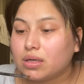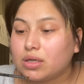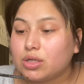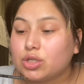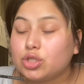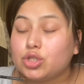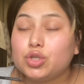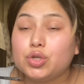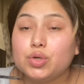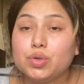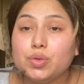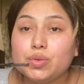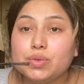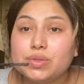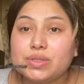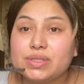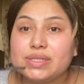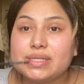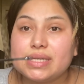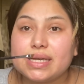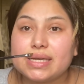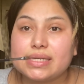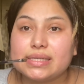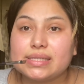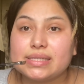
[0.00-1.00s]

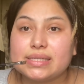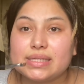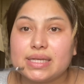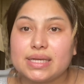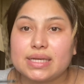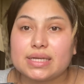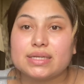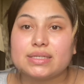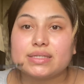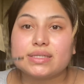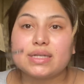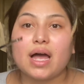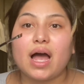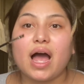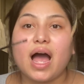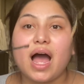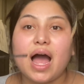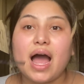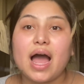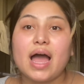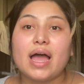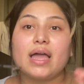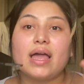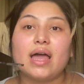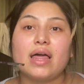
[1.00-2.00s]
266.
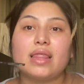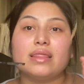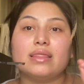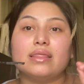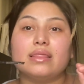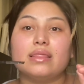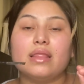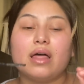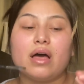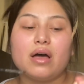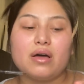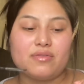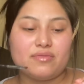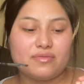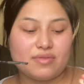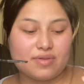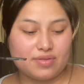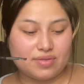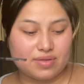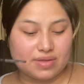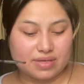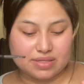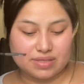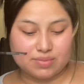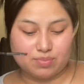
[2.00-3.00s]
I love
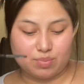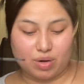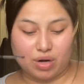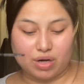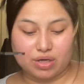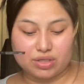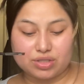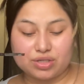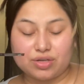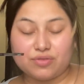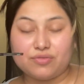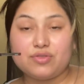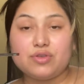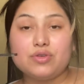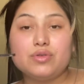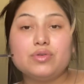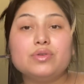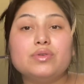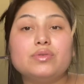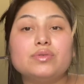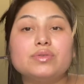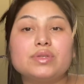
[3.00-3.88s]
this brush. If you use